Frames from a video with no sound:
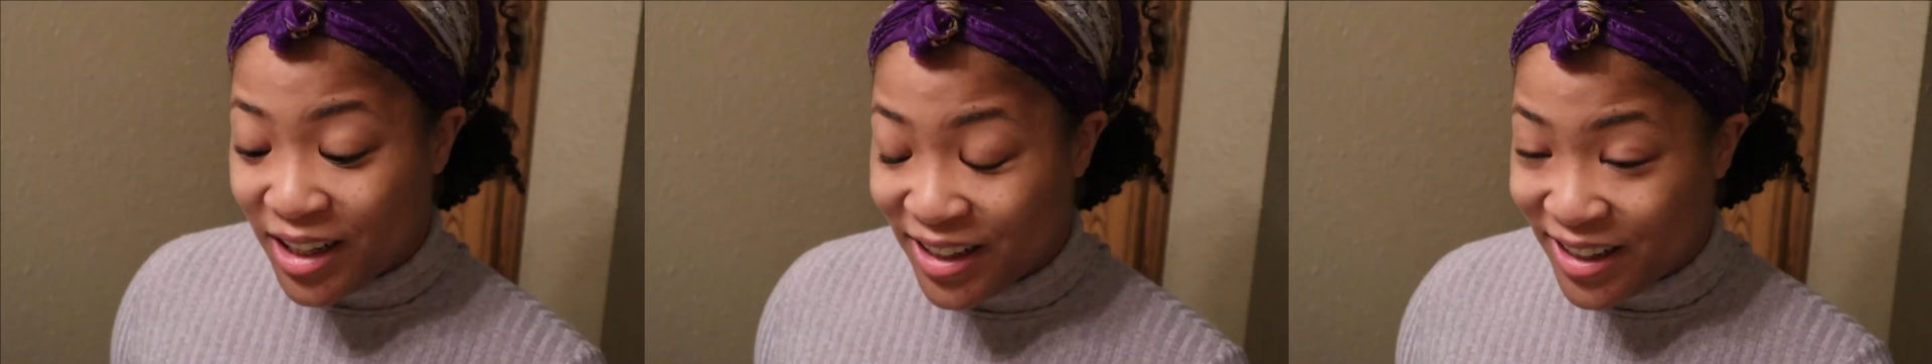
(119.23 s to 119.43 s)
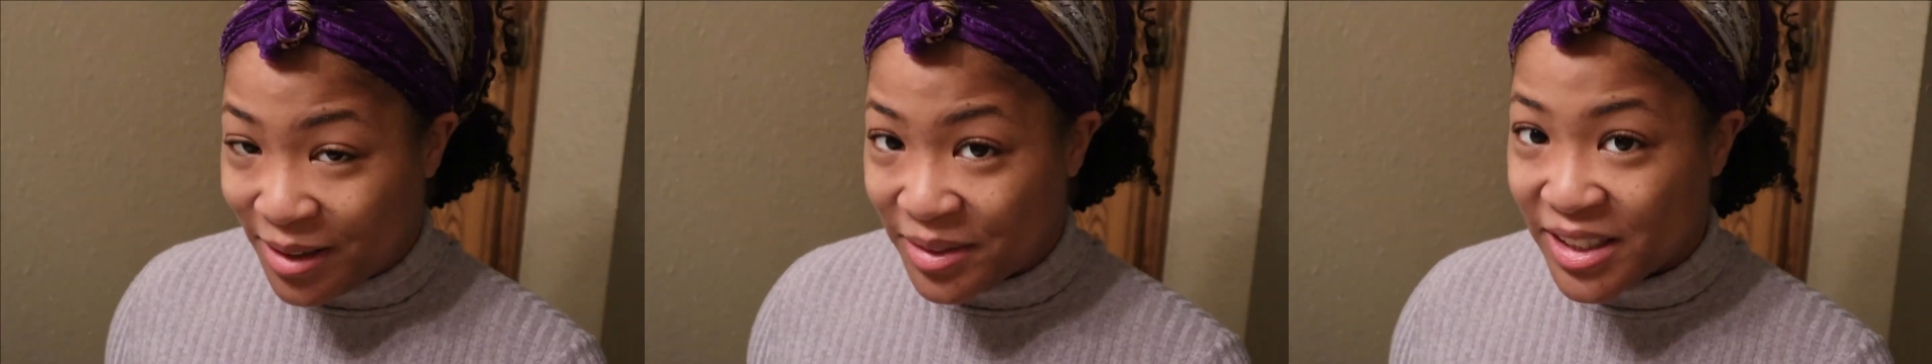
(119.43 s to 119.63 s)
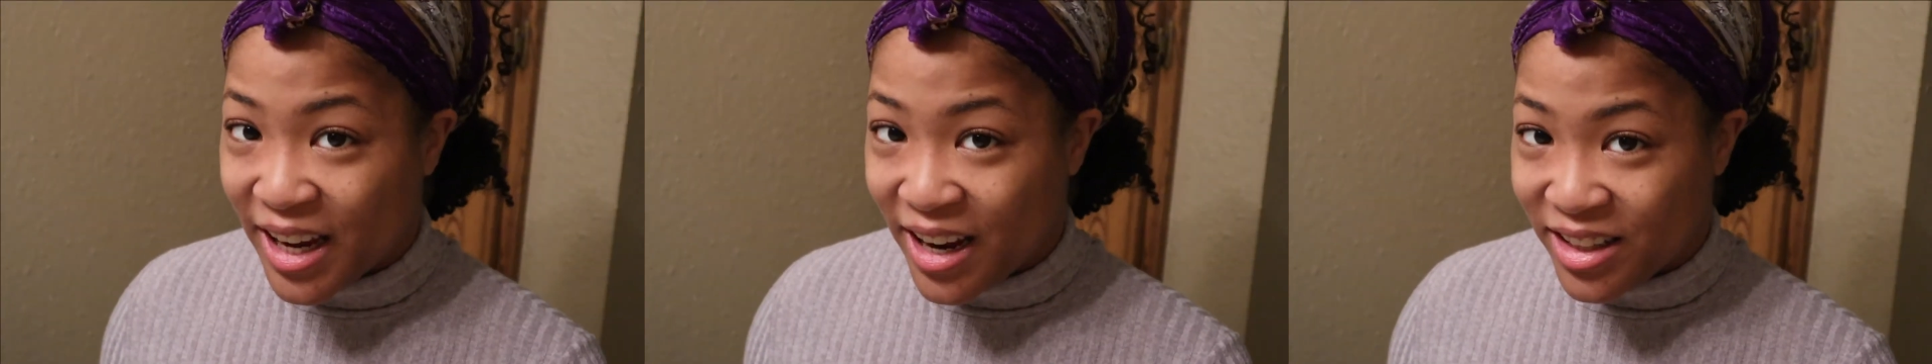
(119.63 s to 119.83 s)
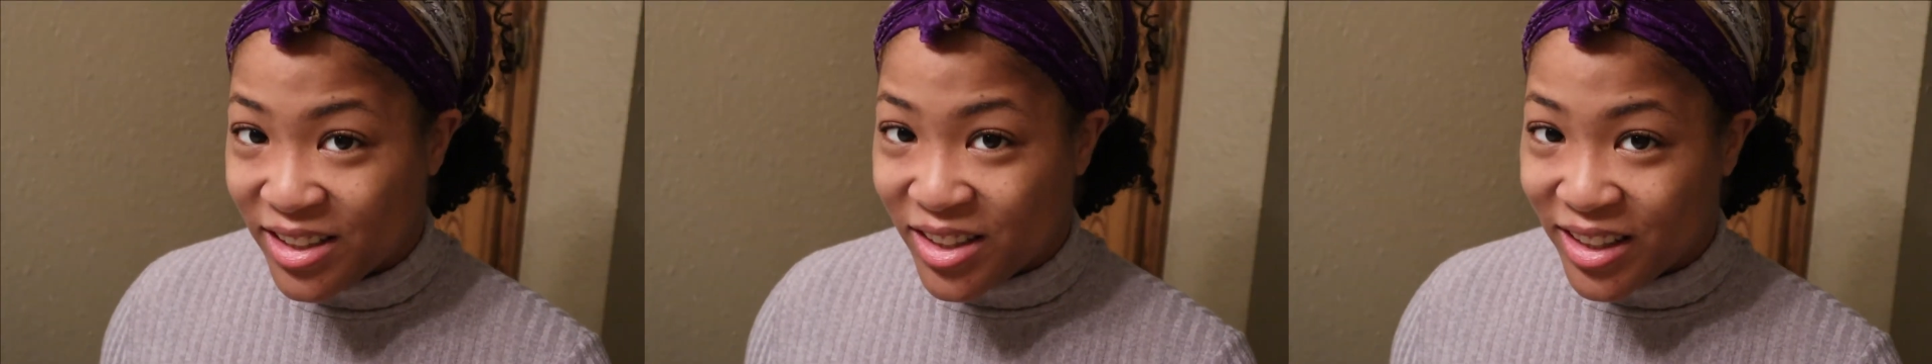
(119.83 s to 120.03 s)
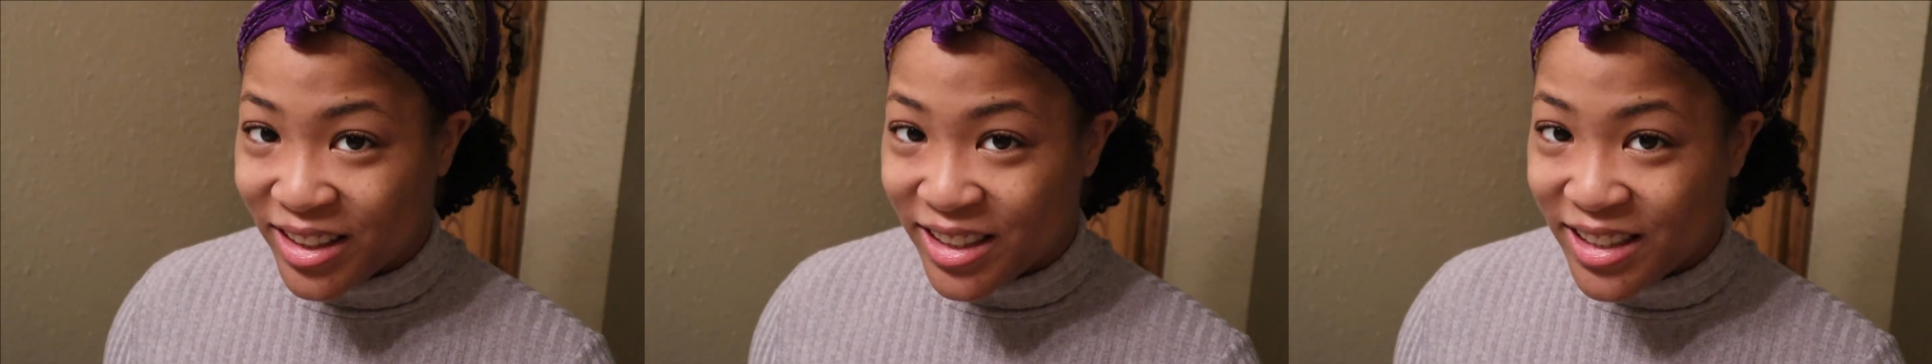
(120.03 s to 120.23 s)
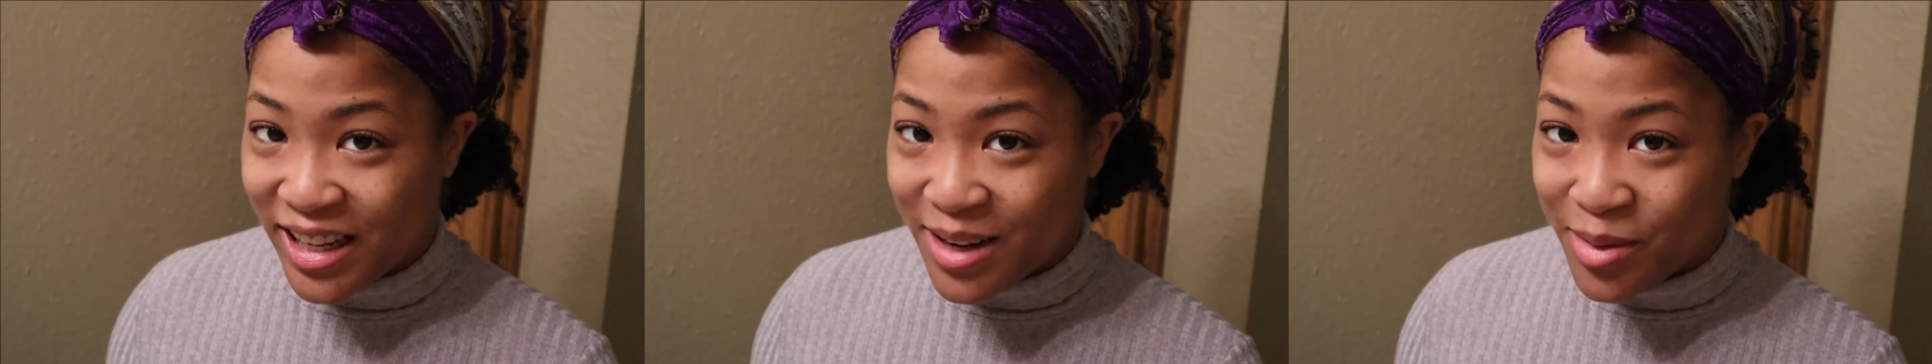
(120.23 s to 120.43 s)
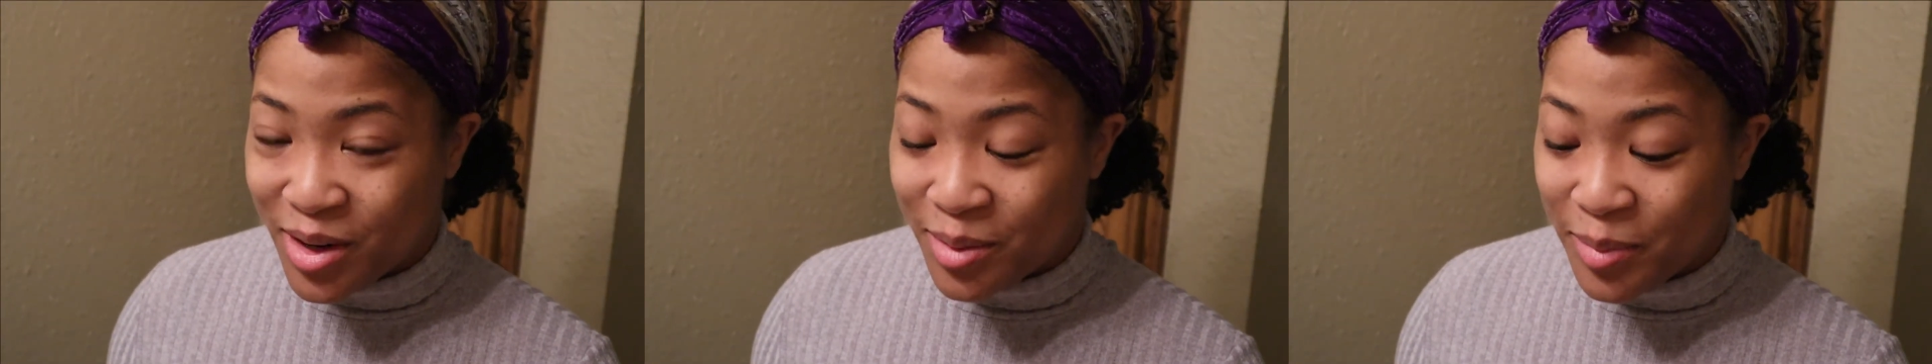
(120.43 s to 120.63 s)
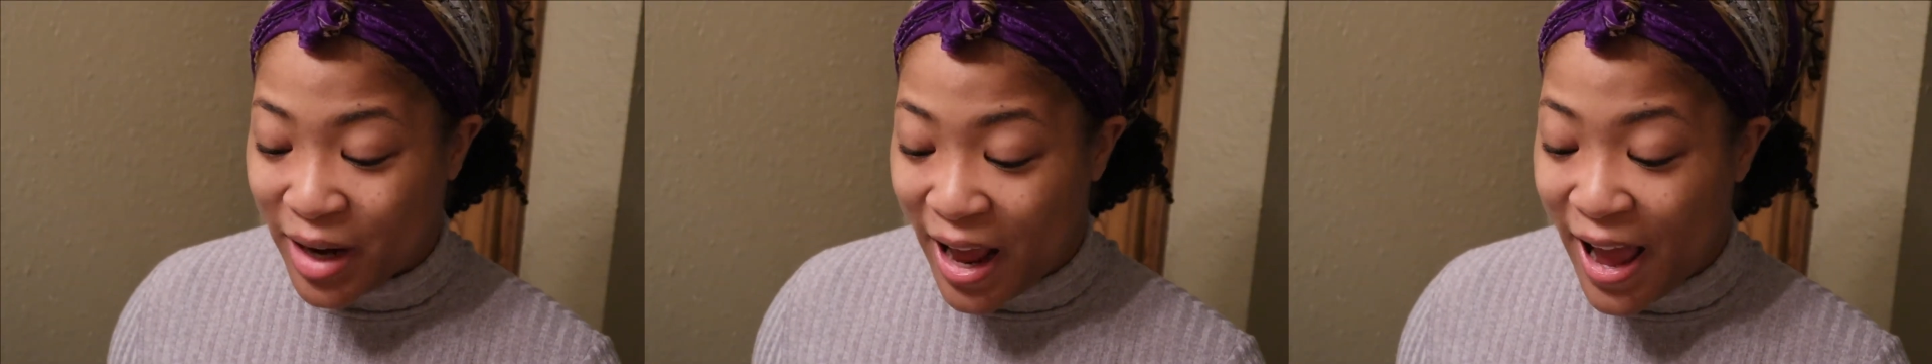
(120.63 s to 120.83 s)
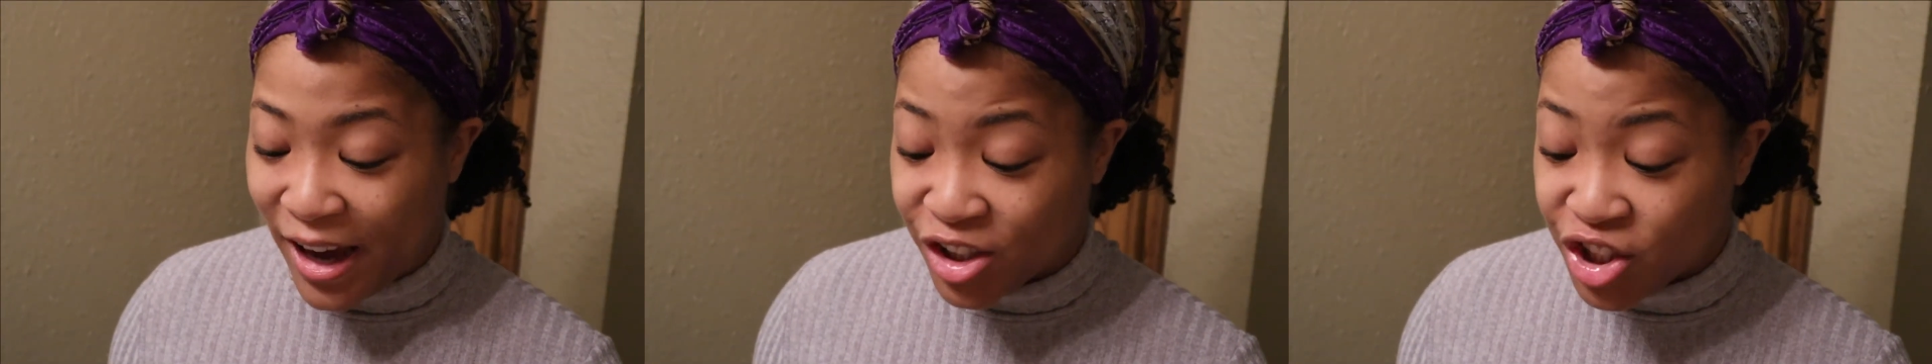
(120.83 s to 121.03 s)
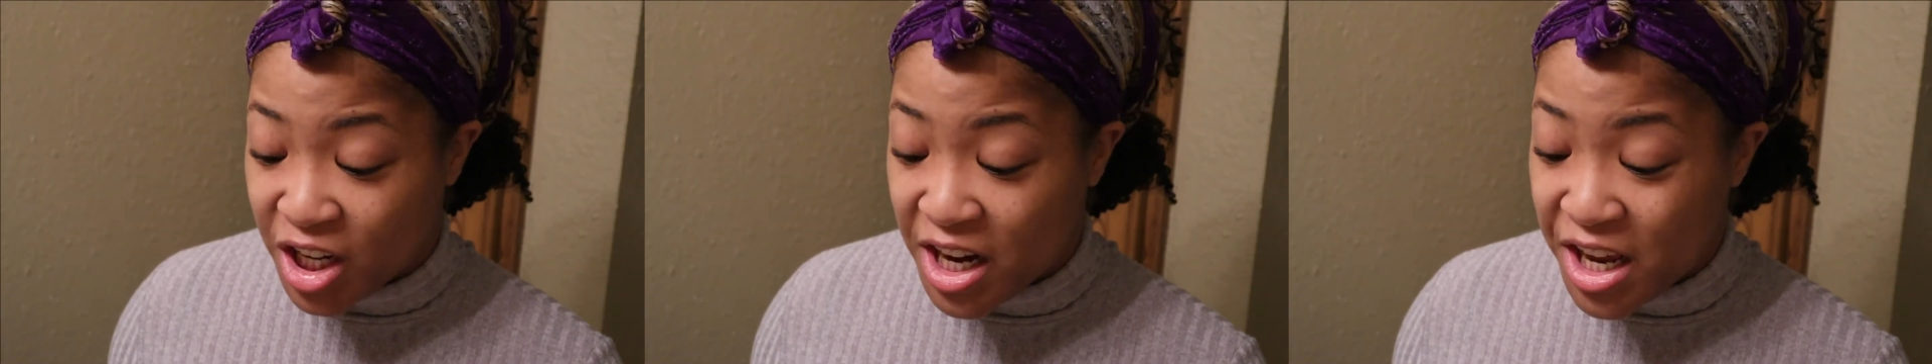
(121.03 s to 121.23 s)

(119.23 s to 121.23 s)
I'm scared to start this timer, but I actually